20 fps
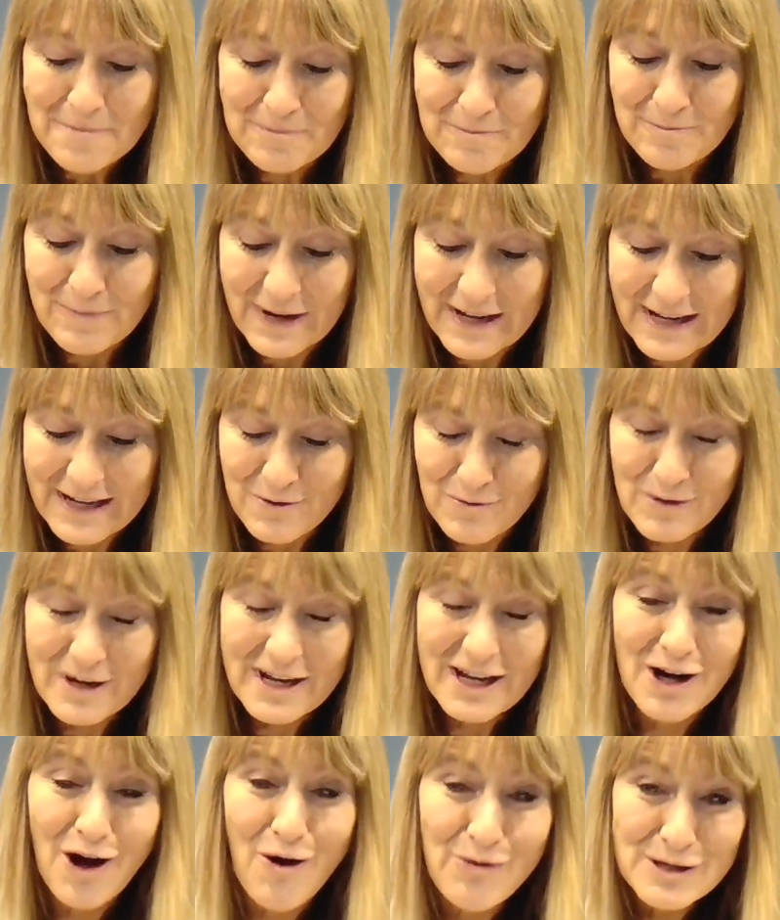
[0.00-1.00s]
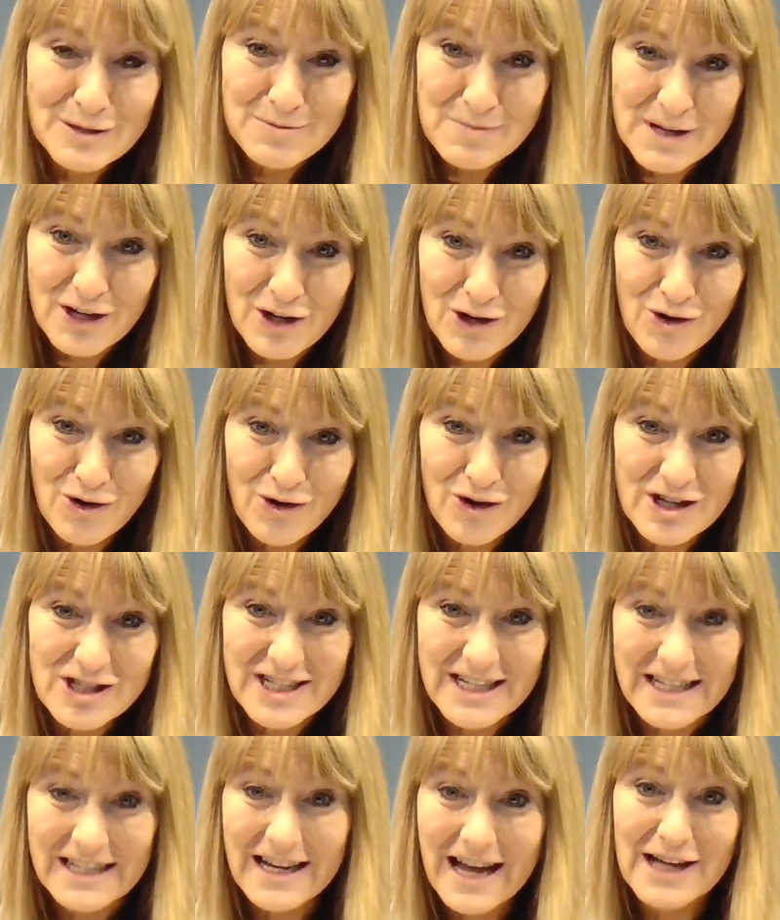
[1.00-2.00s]
But we can always be
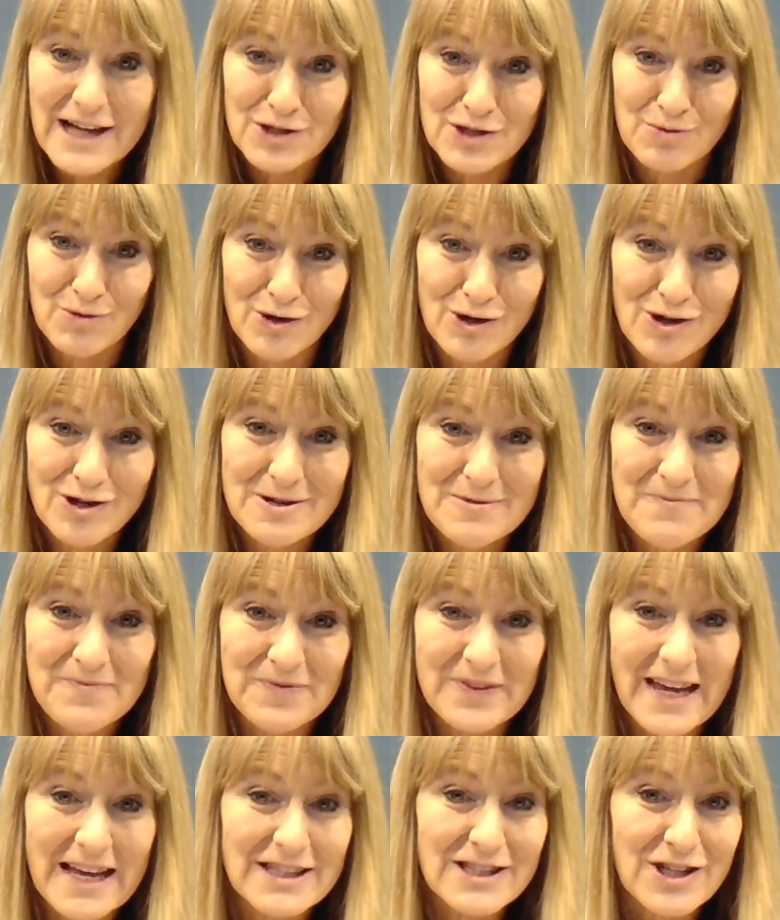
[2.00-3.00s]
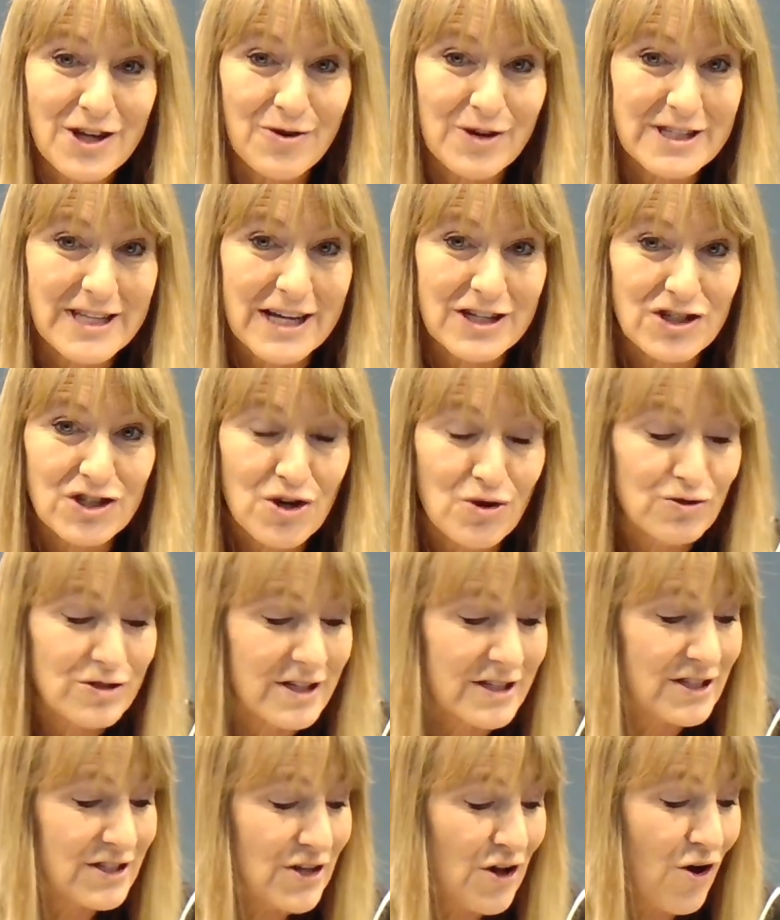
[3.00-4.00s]
encouraged in God's word. And so as I chose
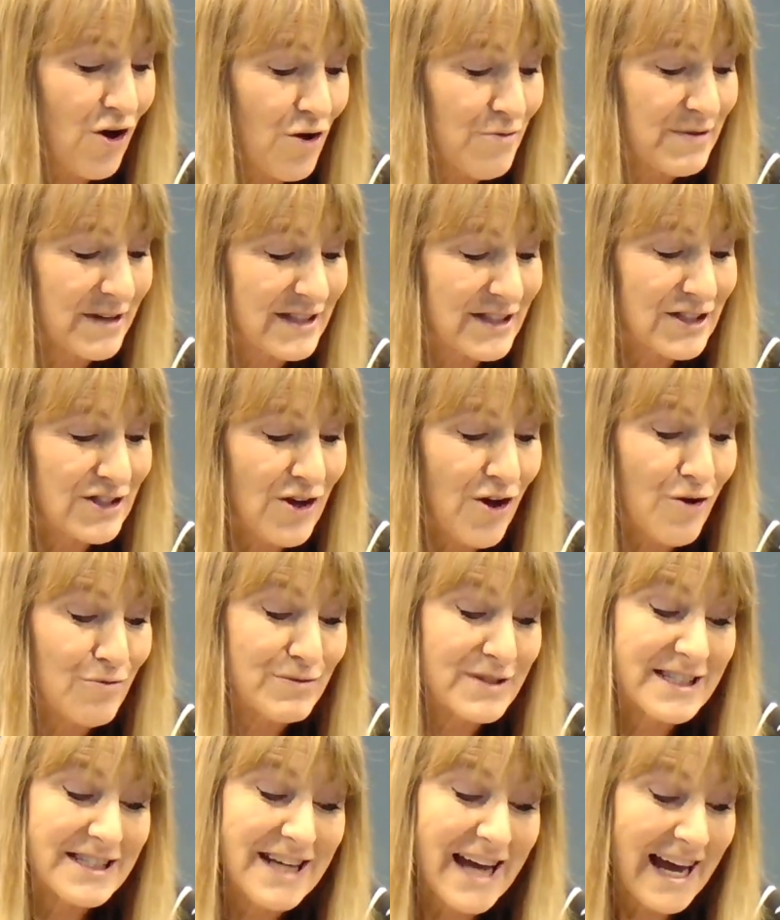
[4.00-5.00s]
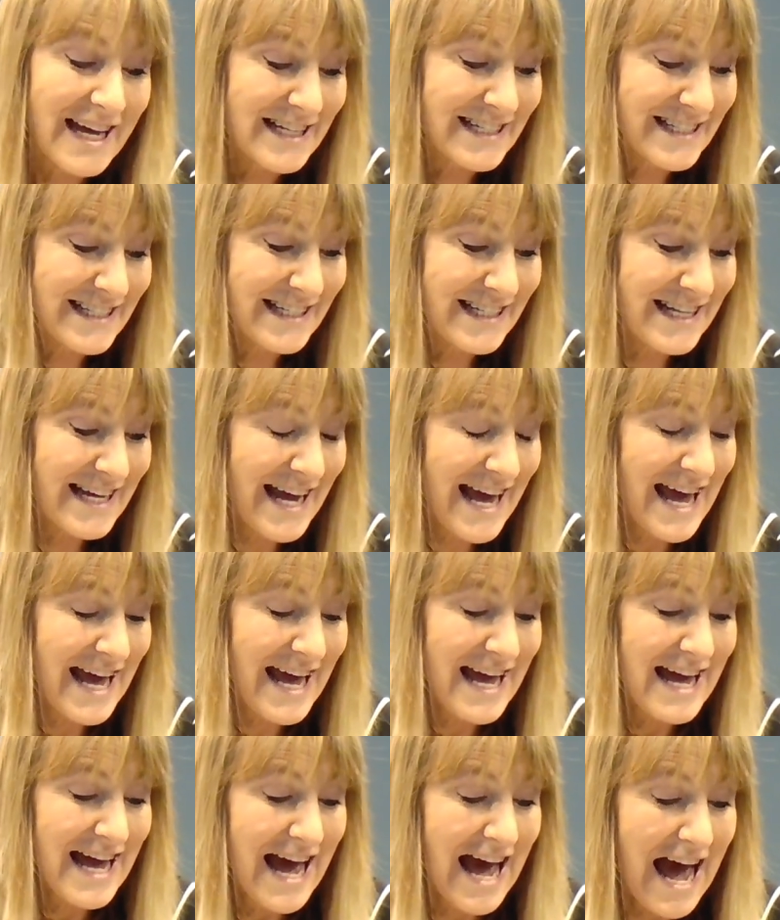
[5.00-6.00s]
a psalm, it's Psalms 90,
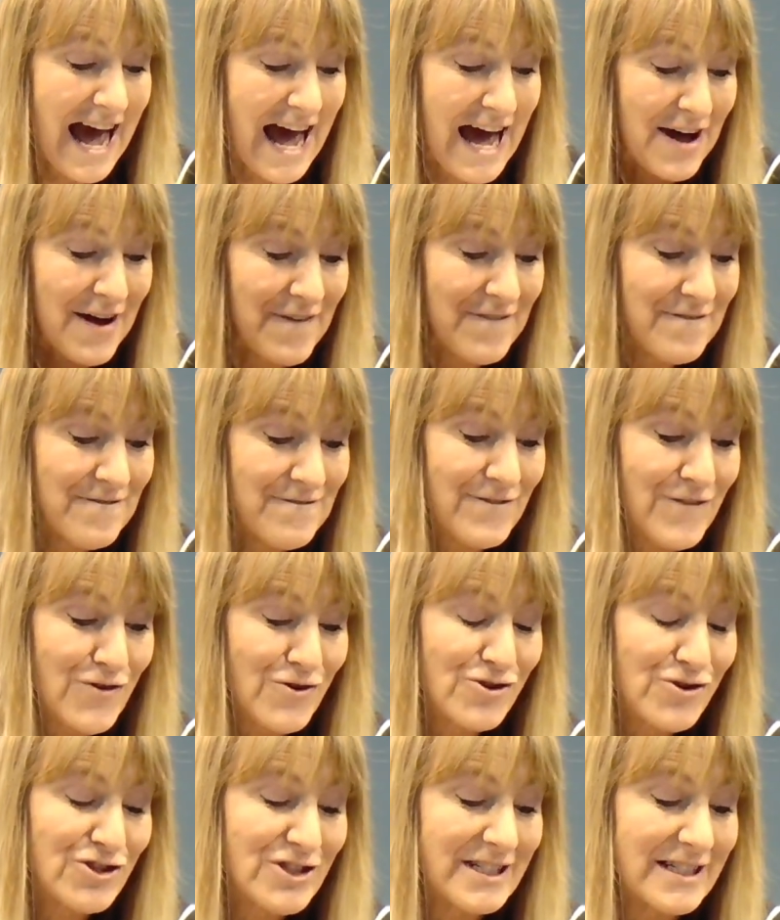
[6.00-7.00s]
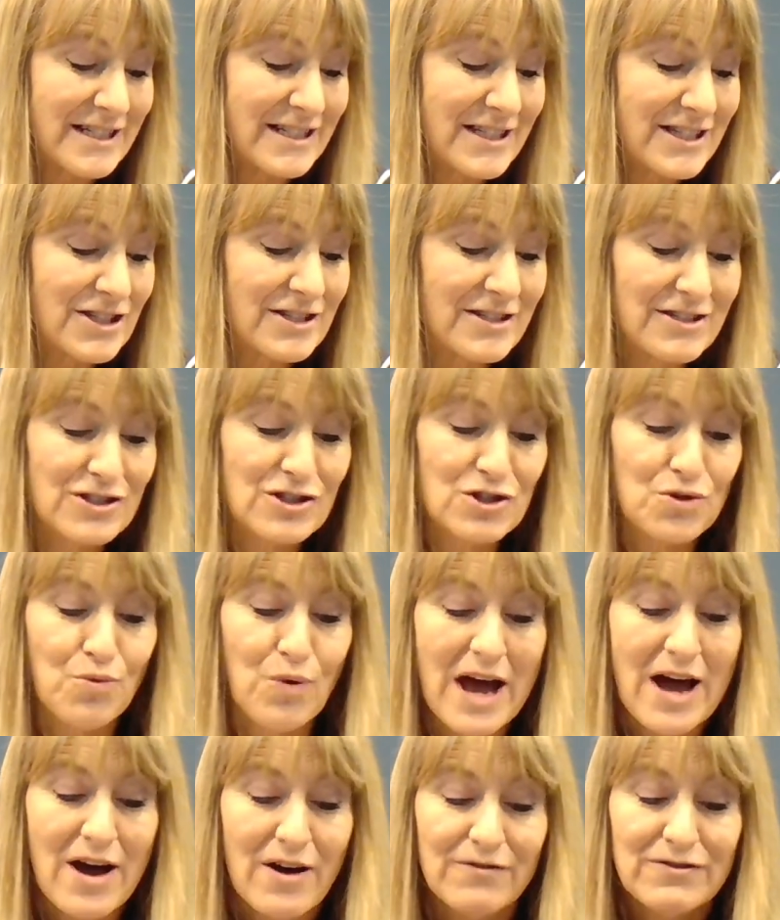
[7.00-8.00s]
verses 12